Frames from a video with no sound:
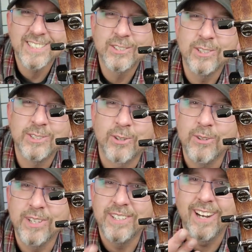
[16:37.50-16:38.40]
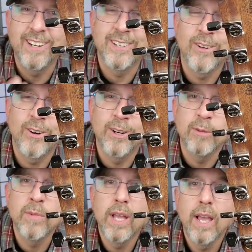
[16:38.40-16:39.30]
guitar up
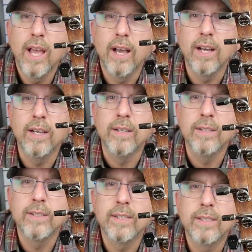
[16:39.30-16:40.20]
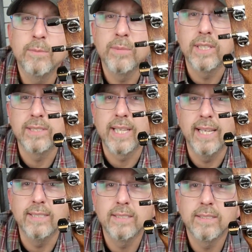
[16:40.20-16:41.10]
because of the
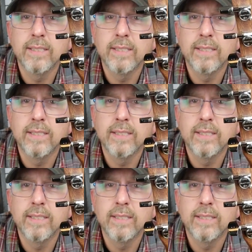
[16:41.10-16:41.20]
case.